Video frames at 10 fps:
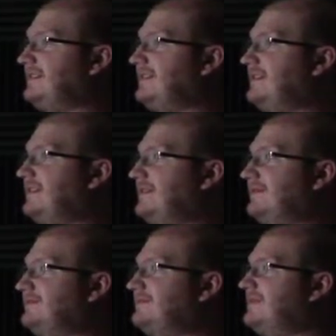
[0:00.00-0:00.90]
uh,
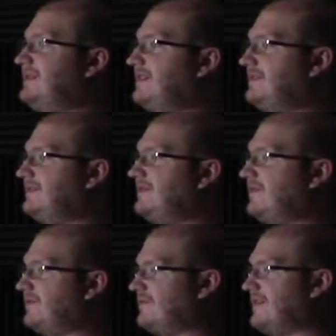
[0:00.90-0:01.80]
oh God,
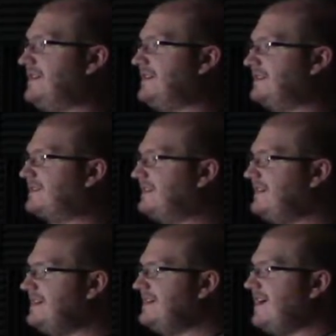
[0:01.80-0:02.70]
horrendous, so
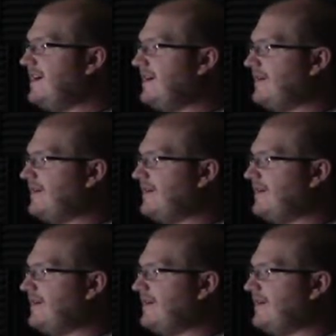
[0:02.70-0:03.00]
bad, horrendous.